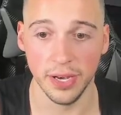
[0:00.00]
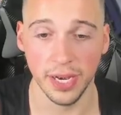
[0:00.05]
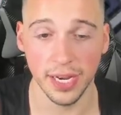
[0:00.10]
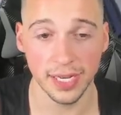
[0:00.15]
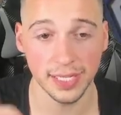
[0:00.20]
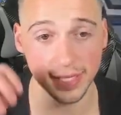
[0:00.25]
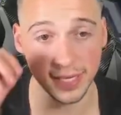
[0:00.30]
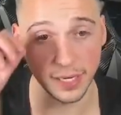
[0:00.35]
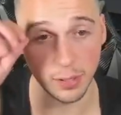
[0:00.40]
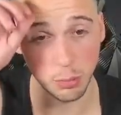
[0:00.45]

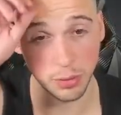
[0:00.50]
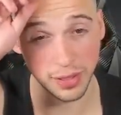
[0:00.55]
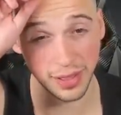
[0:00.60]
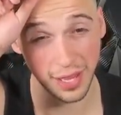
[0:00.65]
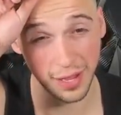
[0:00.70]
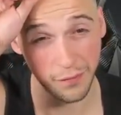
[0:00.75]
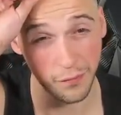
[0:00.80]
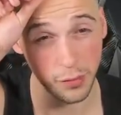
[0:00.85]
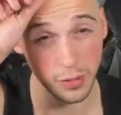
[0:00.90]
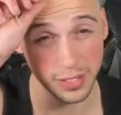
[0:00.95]
Knicks did win
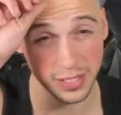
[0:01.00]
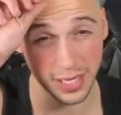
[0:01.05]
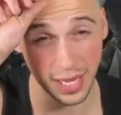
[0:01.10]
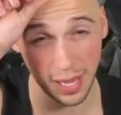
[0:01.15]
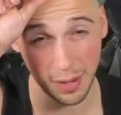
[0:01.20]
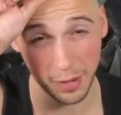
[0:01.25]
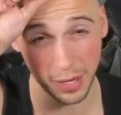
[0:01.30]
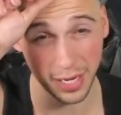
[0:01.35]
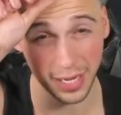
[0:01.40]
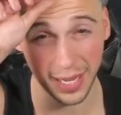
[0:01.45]
their first
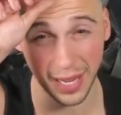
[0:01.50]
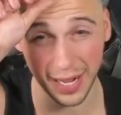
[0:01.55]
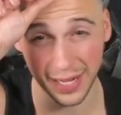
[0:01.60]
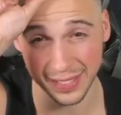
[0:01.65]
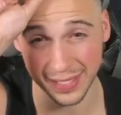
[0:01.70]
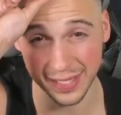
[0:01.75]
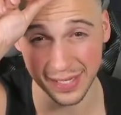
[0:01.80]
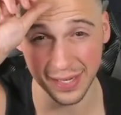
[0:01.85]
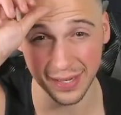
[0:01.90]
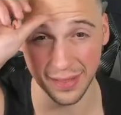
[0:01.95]
game
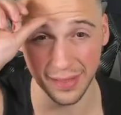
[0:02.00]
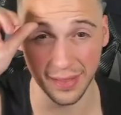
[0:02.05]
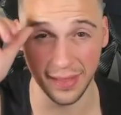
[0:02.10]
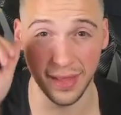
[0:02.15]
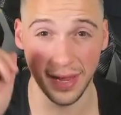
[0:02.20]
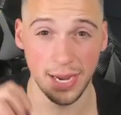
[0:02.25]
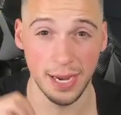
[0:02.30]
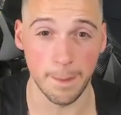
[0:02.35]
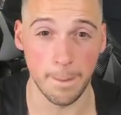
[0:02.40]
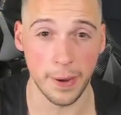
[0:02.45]
against
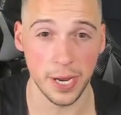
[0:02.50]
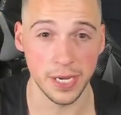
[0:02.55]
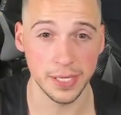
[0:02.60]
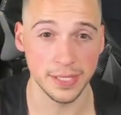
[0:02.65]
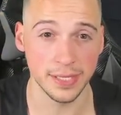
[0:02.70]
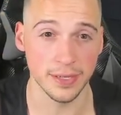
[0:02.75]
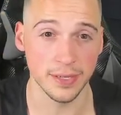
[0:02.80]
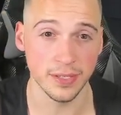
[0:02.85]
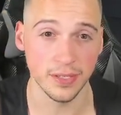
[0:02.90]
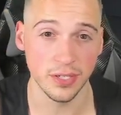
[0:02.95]
the
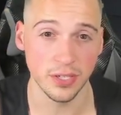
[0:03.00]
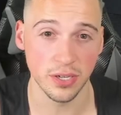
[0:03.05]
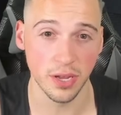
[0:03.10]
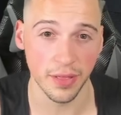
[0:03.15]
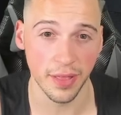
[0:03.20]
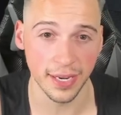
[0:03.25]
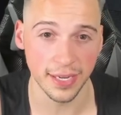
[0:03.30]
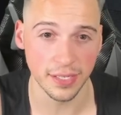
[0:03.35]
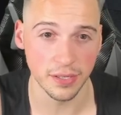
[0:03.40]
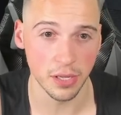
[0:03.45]
Pistons, so
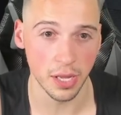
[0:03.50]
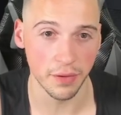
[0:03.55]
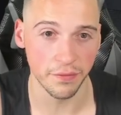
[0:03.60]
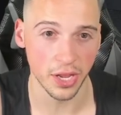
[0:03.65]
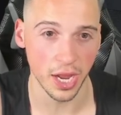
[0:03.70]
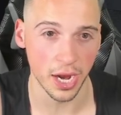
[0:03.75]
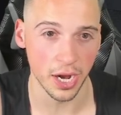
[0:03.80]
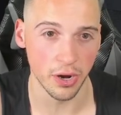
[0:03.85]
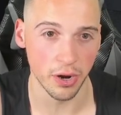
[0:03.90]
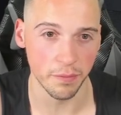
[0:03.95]
they still have
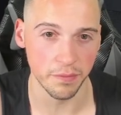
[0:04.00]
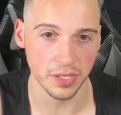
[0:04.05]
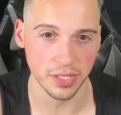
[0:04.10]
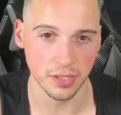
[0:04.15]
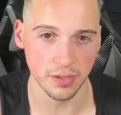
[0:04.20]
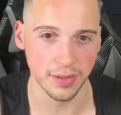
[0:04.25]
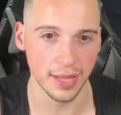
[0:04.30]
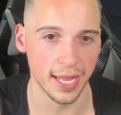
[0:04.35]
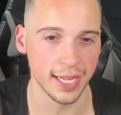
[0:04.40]
Cade, obviously.